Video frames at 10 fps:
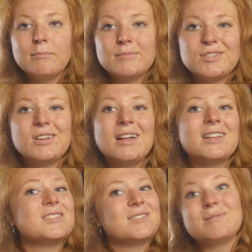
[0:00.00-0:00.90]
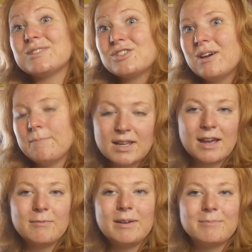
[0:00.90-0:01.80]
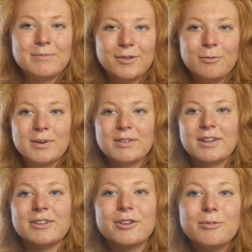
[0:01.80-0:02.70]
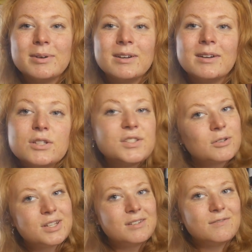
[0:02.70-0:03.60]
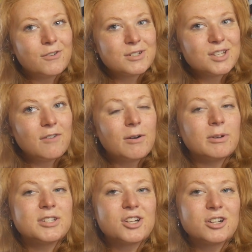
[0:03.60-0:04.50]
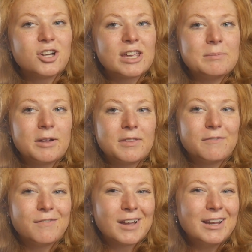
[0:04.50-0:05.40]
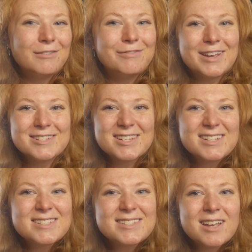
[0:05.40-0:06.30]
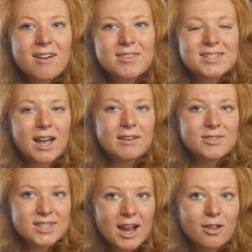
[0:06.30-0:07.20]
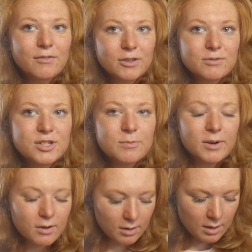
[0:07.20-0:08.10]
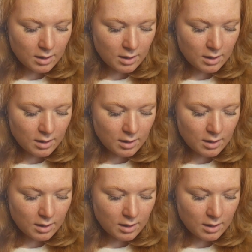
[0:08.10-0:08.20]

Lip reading: So yeah, let's do it. I have my notebook like a noob. So first off, I want to start talking about the kind of phases of this kind of style of YouTuber.